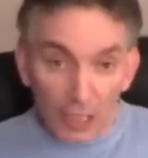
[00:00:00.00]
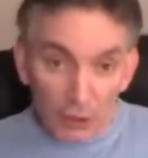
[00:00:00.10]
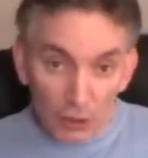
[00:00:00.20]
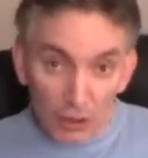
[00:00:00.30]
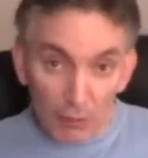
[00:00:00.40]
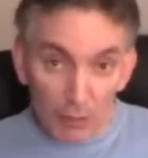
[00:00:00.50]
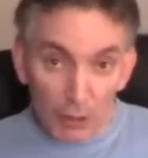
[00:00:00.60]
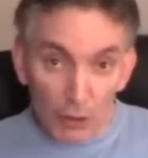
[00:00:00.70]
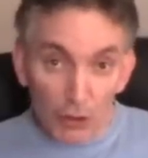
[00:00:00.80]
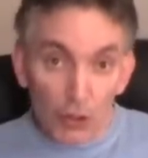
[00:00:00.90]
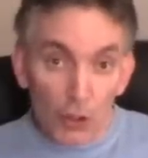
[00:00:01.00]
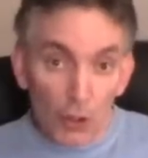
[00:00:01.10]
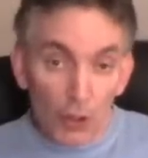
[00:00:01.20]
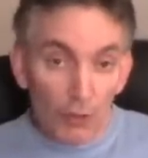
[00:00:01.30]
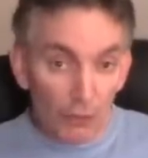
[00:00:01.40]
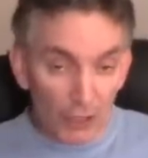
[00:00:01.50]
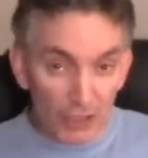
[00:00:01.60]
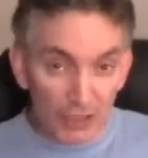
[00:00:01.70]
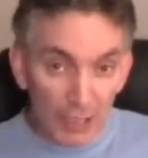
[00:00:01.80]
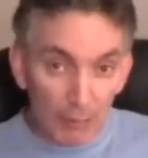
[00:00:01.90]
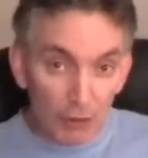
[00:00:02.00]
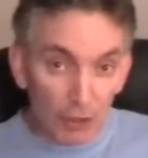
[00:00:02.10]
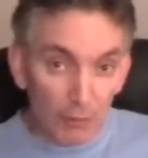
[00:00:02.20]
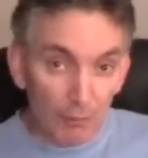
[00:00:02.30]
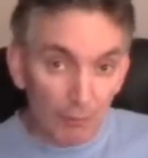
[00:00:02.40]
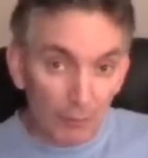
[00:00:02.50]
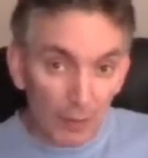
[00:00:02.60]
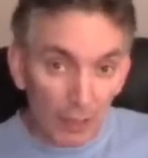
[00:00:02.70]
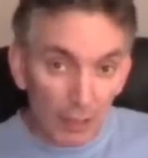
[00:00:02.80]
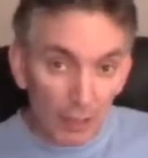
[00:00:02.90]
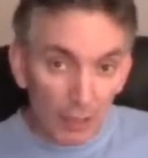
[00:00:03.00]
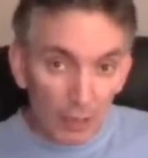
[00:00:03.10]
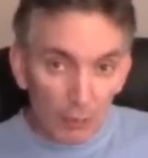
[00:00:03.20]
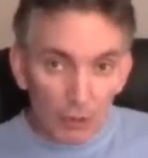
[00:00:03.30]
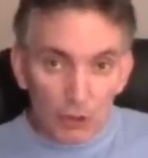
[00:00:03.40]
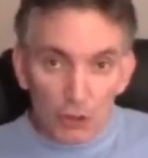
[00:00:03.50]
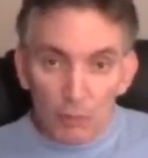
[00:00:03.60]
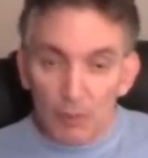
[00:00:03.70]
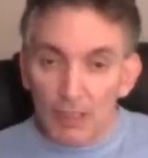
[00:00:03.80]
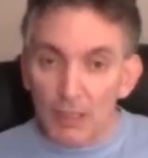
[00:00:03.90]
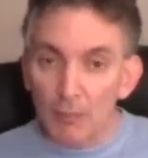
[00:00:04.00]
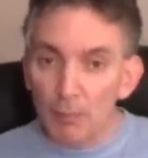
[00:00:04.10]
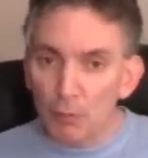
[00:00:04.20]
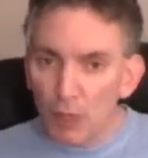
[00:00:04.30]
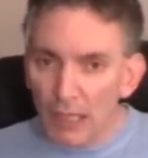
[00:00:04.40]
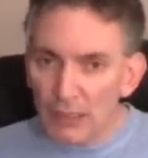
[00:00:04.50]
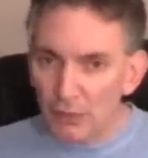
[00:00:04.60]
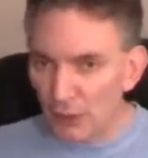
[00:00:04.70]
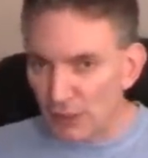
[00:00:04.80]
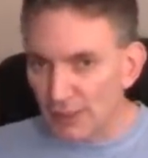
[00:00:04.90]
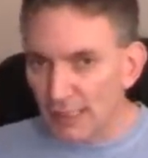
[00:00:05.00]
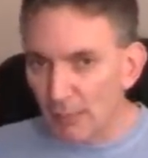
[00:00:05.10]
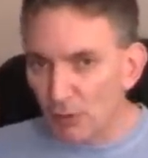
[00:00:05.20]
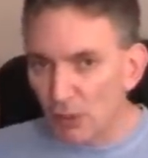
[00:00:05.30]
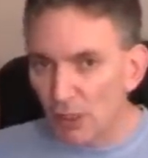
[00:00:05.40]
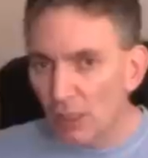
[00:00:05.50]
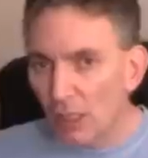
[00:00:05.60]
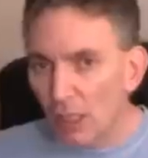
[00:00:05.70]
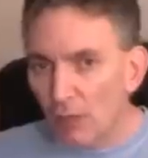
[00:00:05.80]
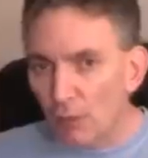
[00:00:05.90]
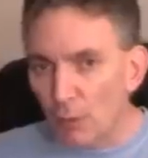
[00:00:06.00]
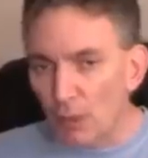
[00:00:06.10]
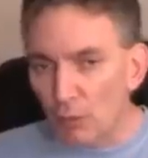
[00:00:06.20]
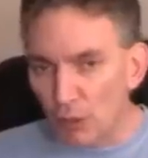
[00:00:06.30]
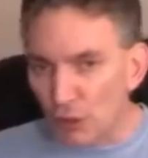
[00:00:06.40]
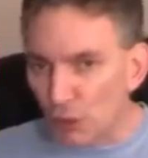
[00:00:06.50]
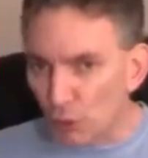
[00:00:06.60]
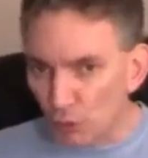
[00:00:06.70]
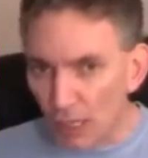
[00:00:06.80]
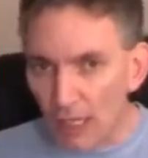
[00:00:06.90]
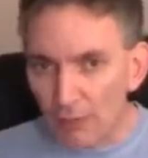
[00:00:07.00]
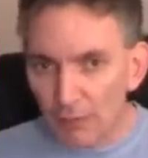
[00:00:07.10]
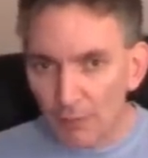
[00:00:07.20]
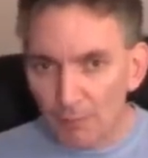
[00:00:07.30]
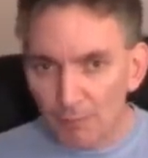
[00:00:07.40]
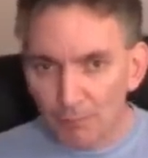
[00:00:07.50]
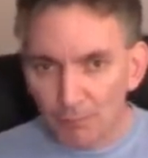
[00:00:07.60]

that's going to be your new freezing temperature, which should be a depressed freezing temperature from the original graph.